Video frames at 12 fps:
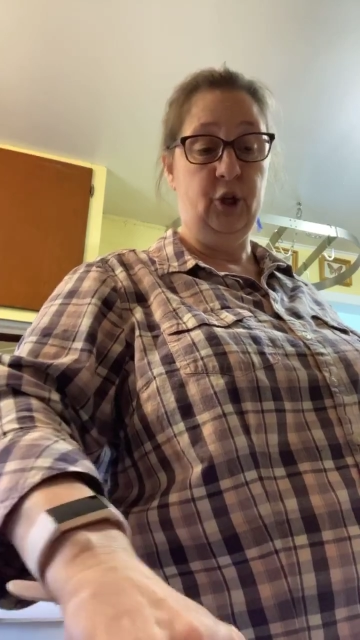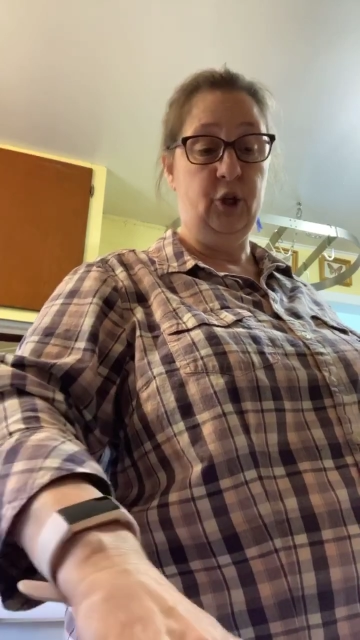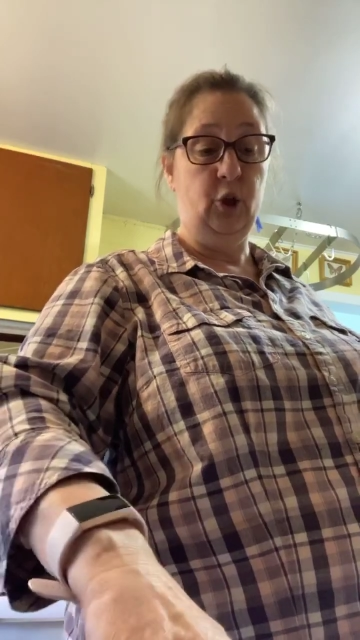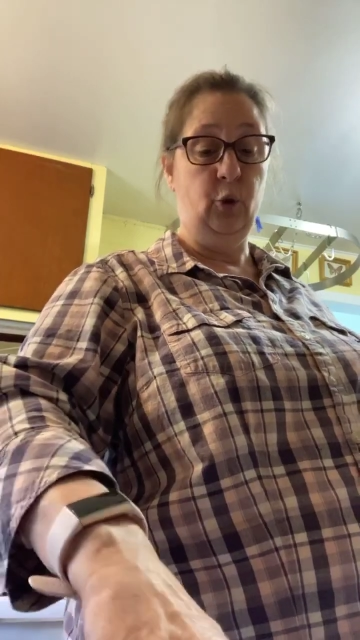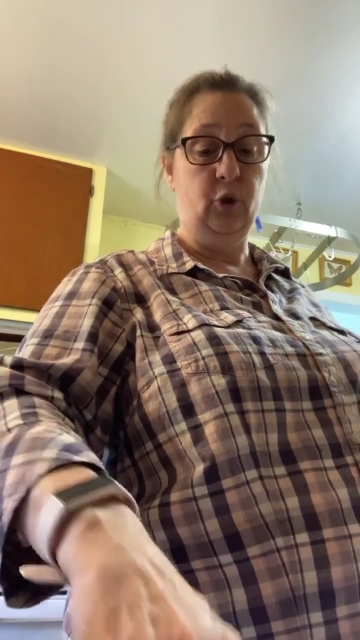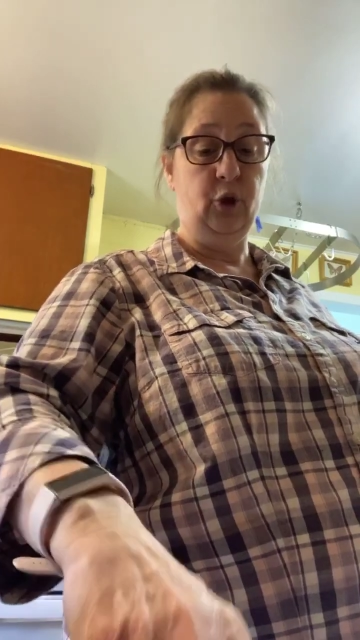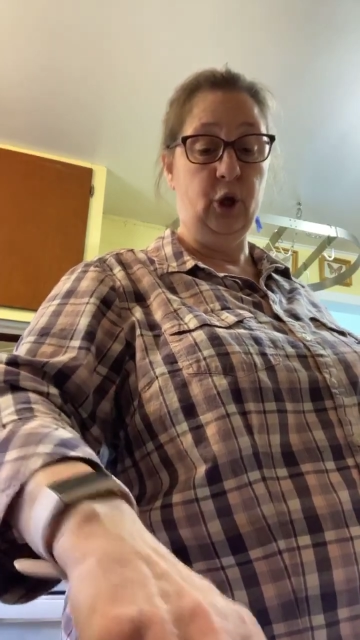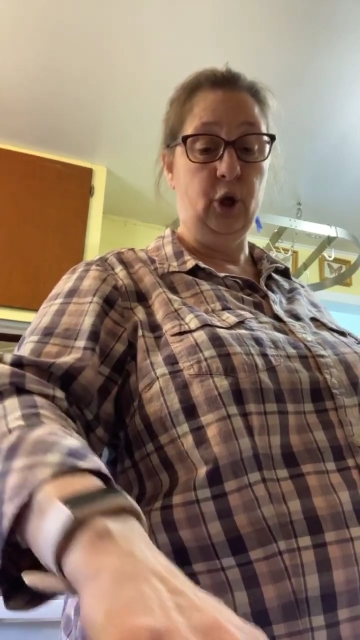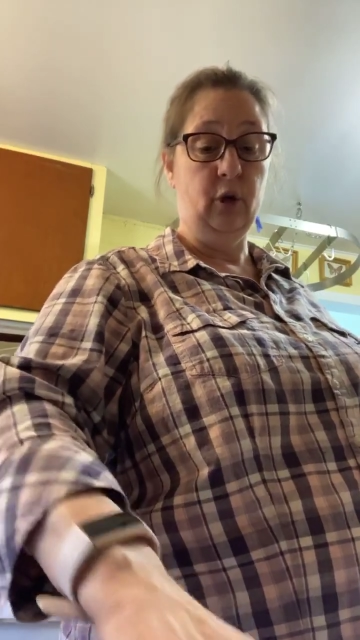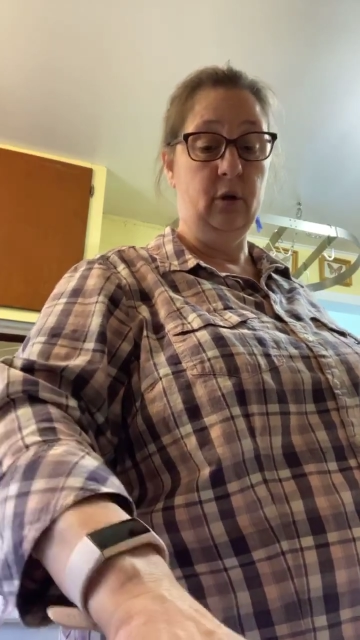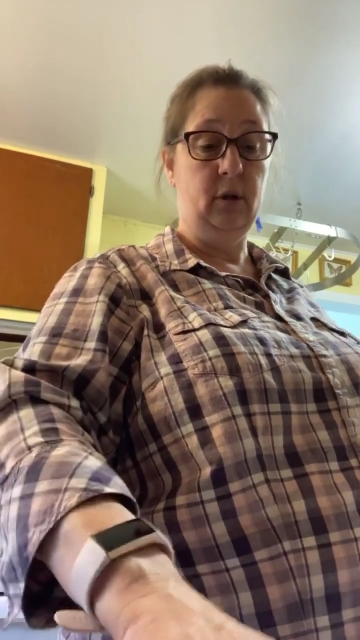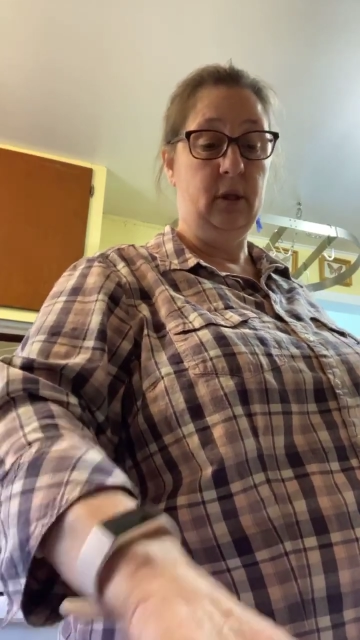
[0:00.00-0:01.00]

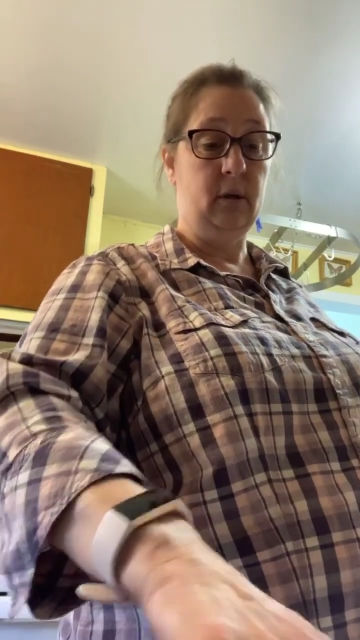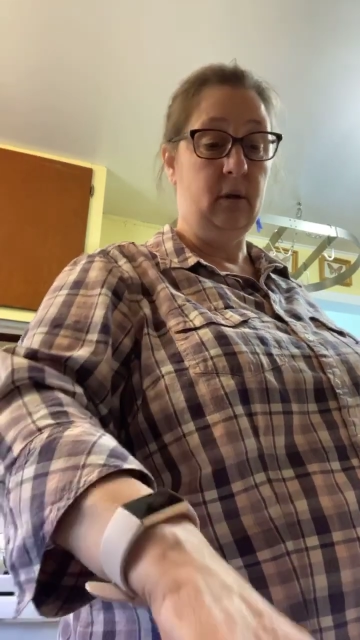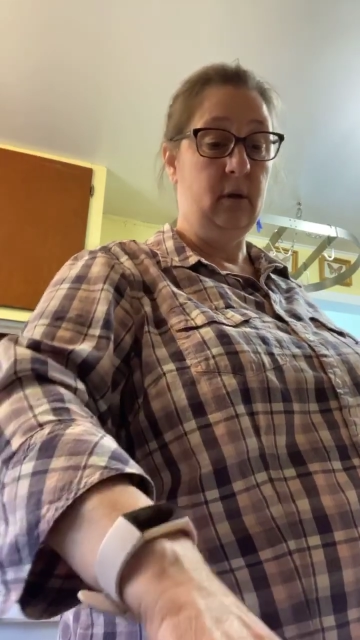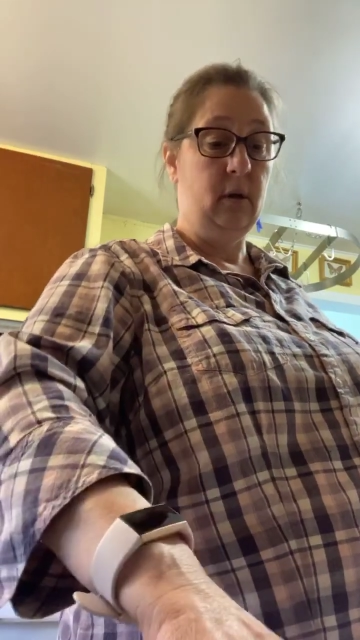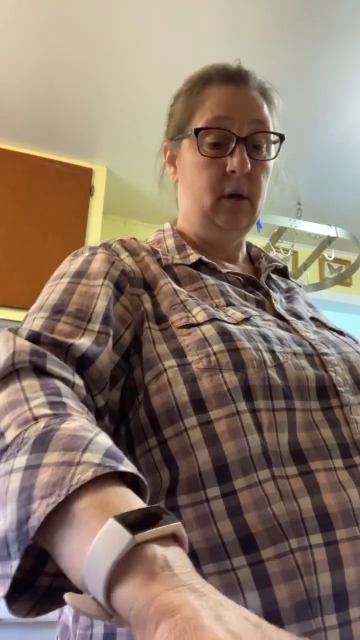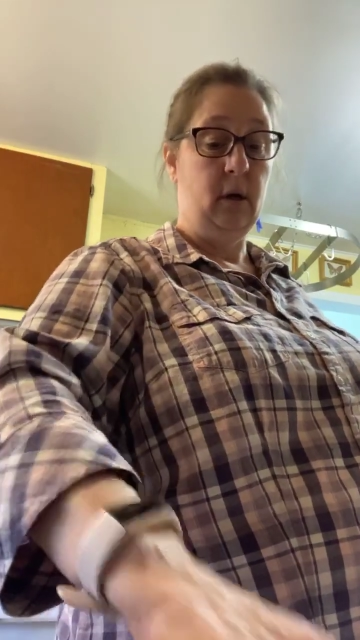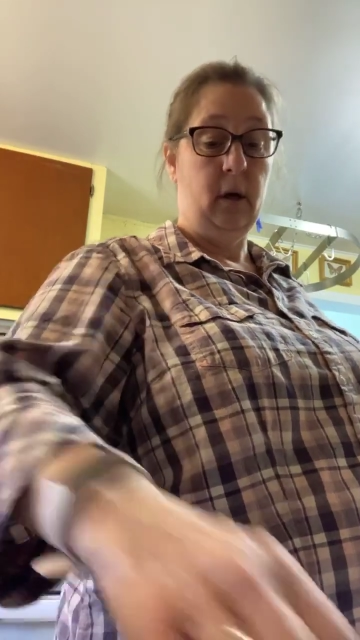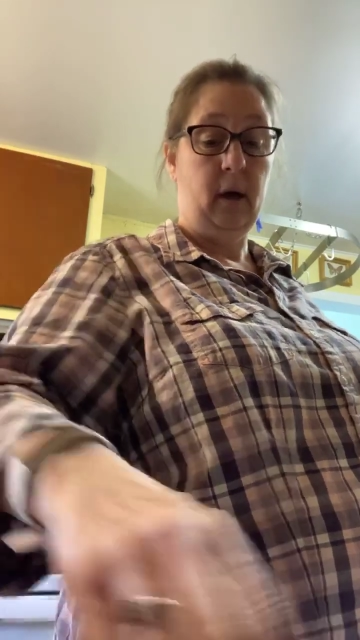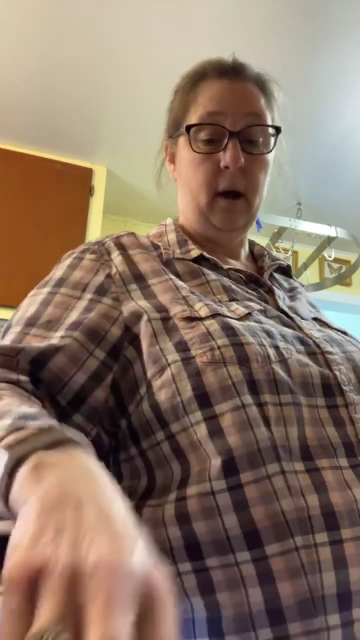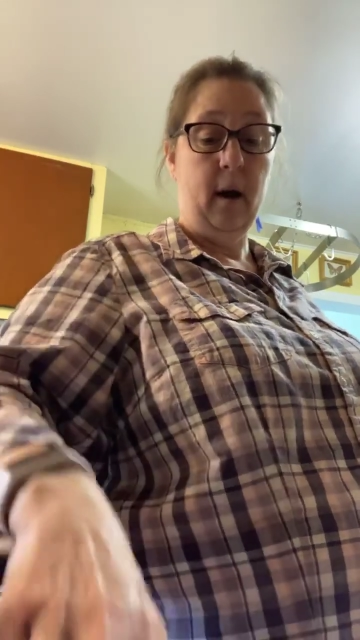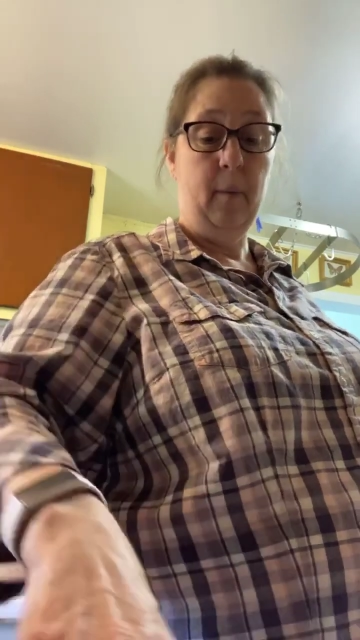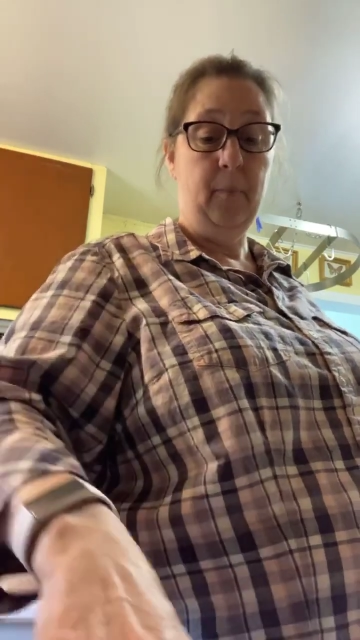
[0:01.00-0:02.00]
2/3
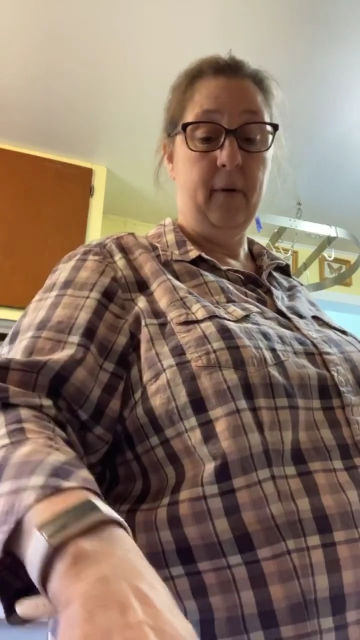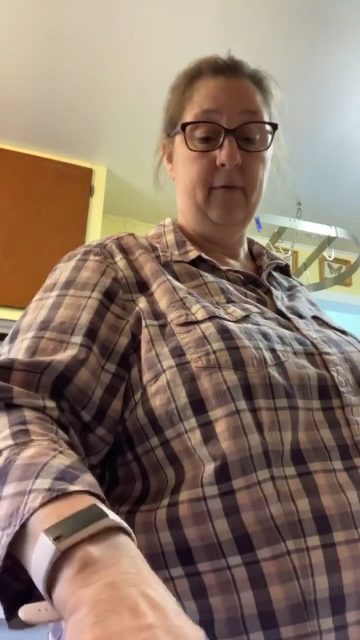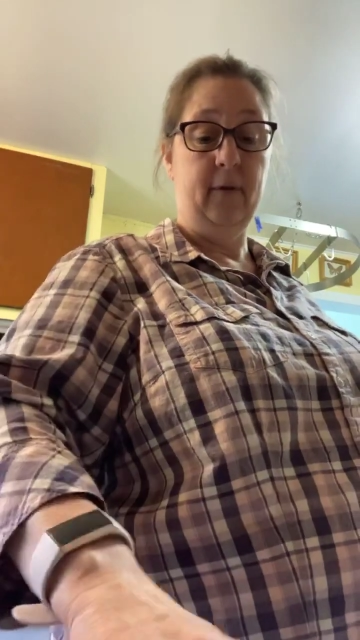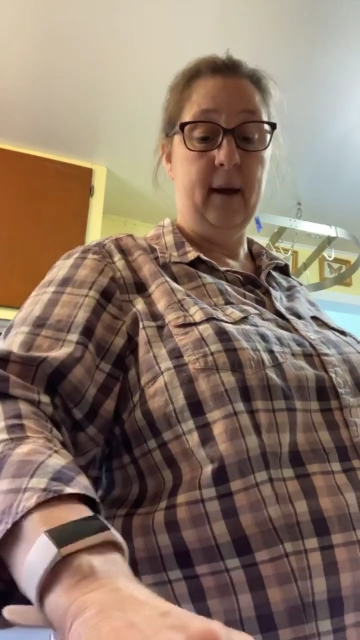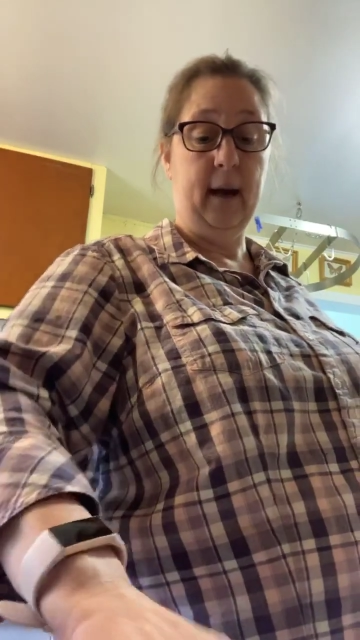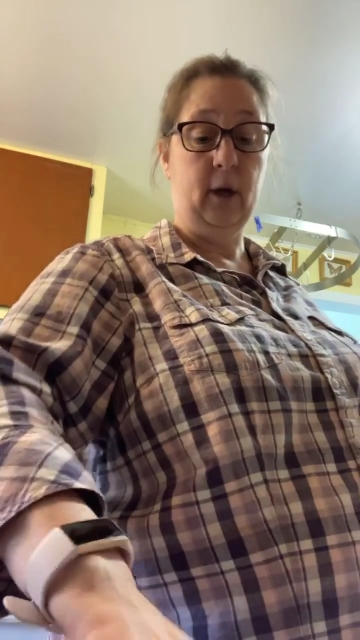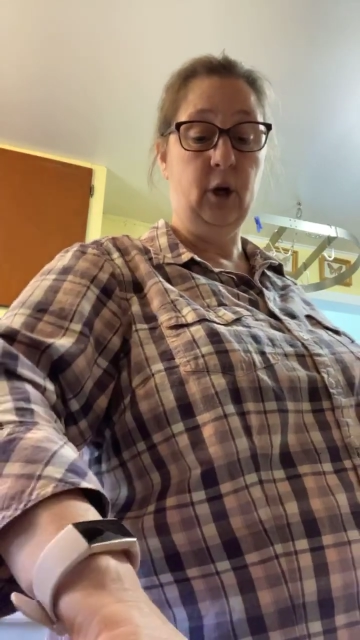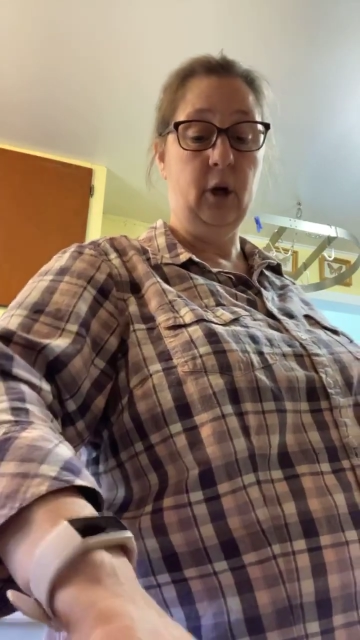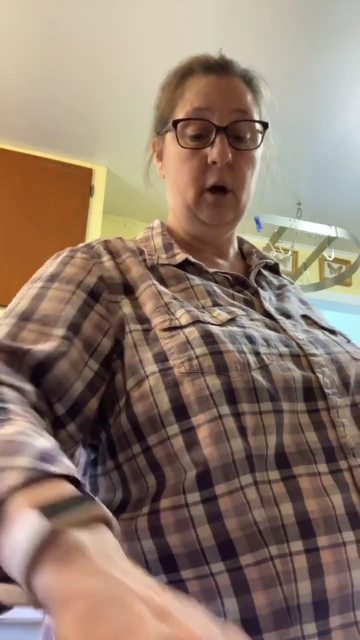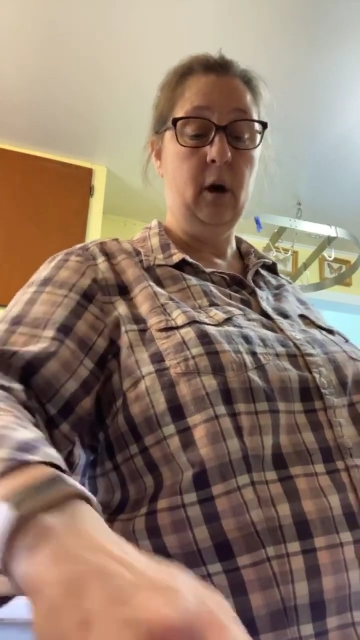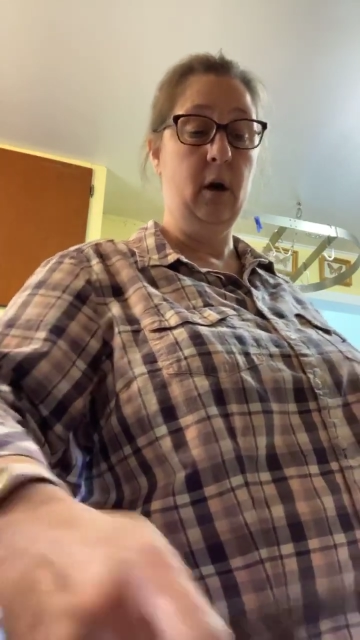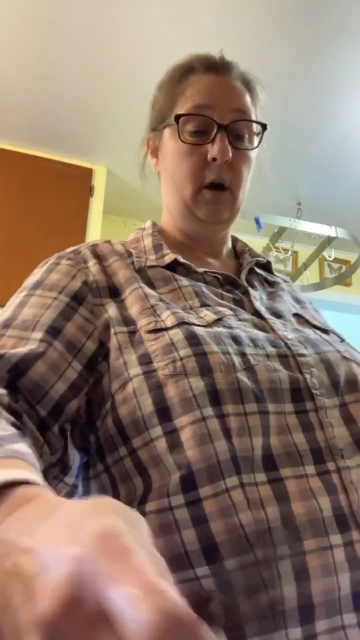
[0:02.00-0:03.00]
cup of
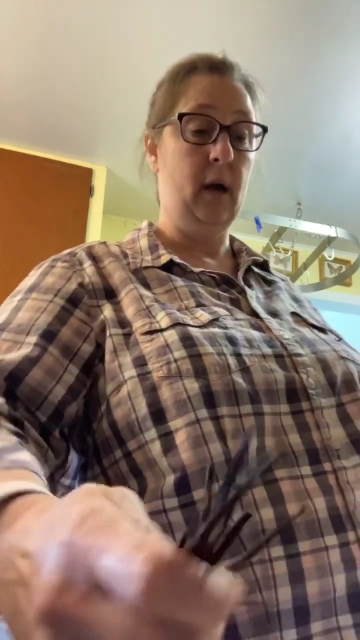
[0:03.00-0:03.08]
nectar.